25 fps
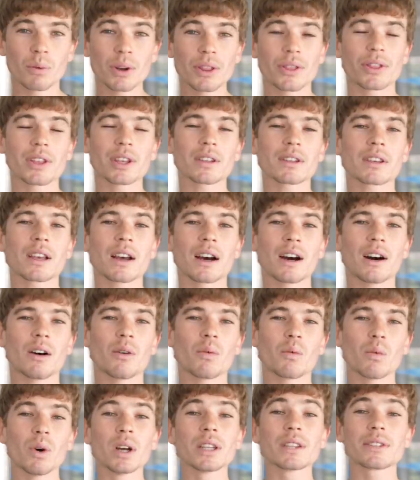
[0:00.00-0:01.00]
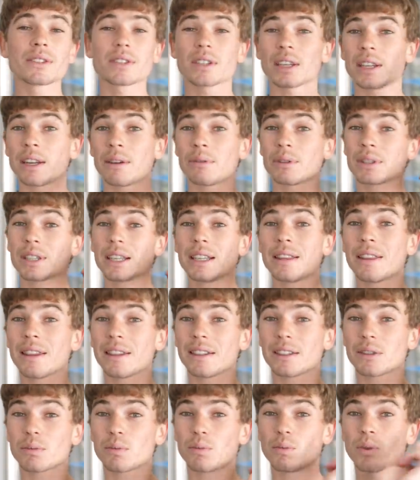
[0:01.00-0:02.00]
with this car once, and that was in
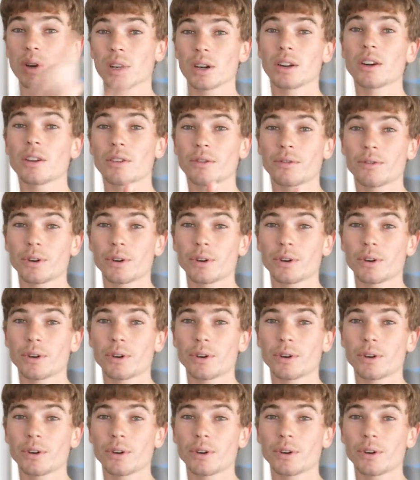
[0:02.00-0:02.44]
this one